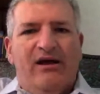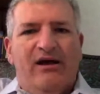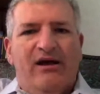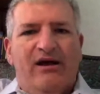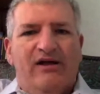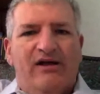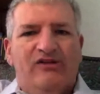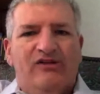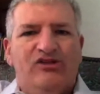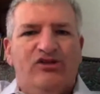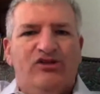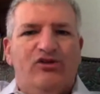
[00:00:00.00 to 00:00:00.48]

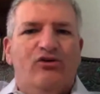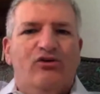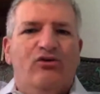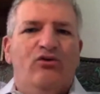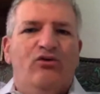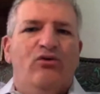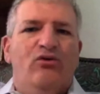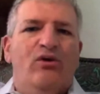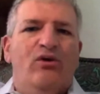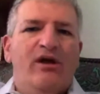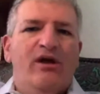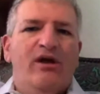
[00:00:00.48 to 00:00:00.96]

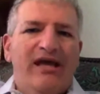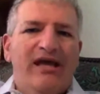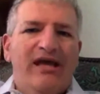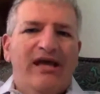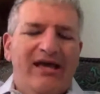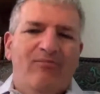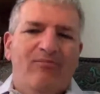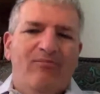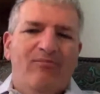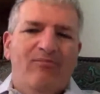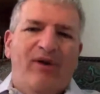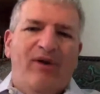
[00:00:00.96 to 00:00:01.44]
to
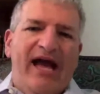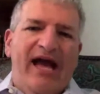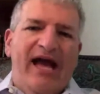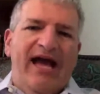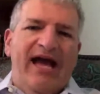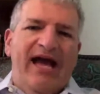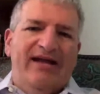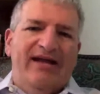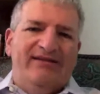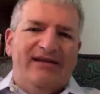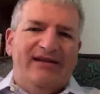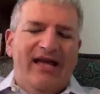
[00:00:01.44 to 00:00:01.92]

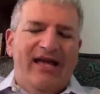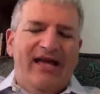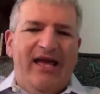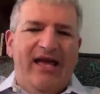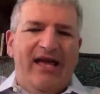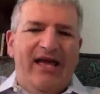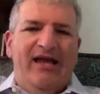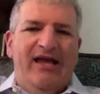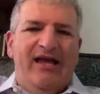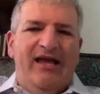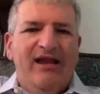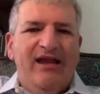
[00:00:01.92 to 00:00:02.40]
impact
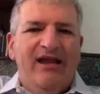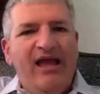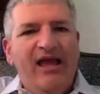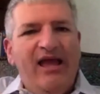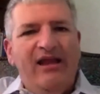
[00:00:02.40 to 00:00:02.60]
and